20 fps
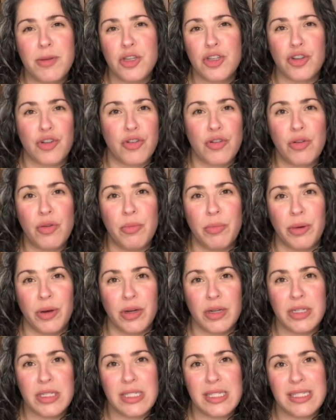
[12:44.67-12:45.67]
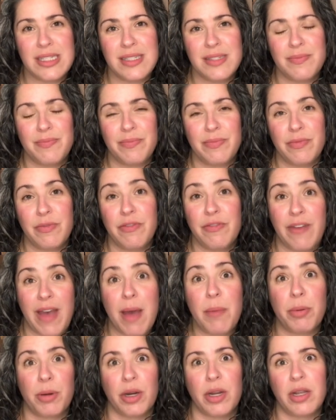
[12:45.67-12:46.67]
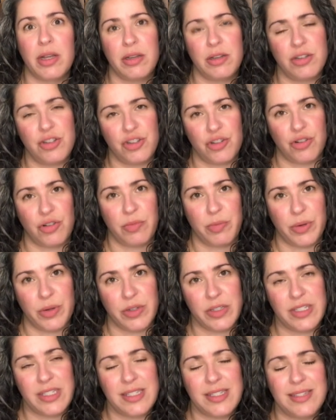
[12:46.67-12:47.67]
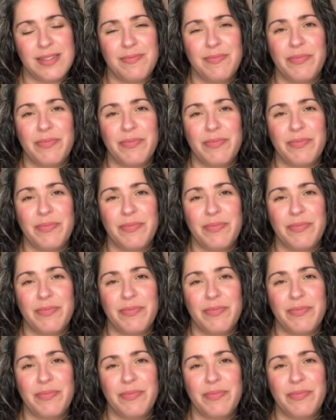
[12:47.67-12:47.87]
journal books, fabric journal books,